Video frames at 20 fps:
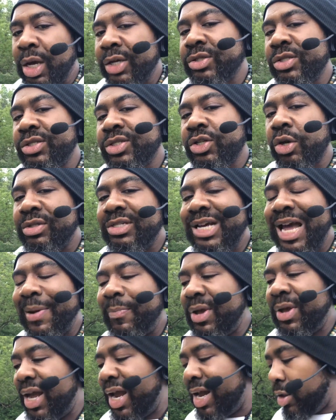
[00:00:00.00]
There's a certain
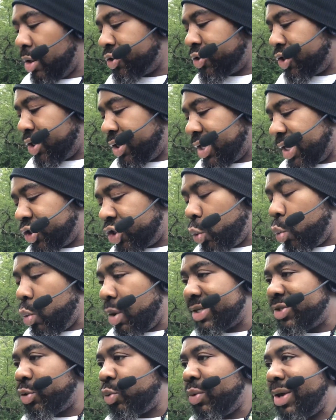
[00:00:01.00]
type of energy that you
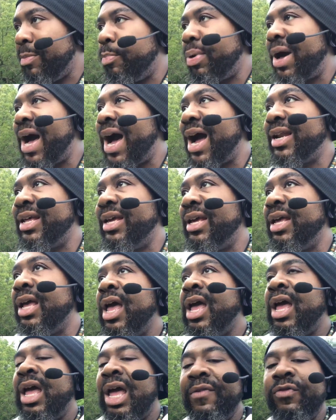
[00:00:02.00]
want to
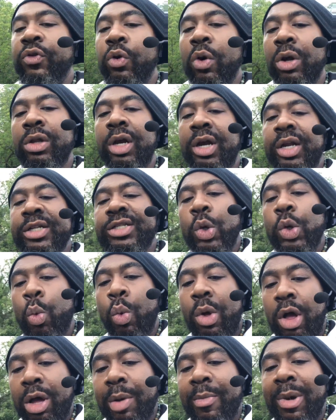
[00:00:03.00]
embody if you're looking to
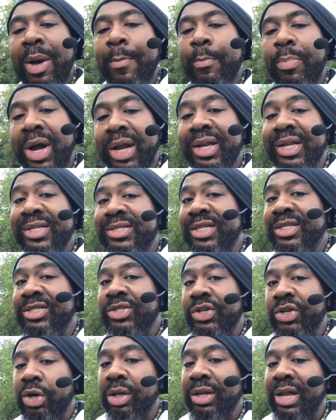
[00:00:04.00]
welcome abundance
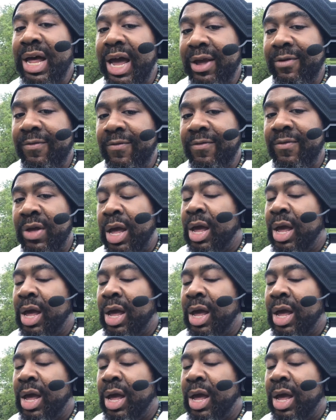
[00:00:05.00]
into your life.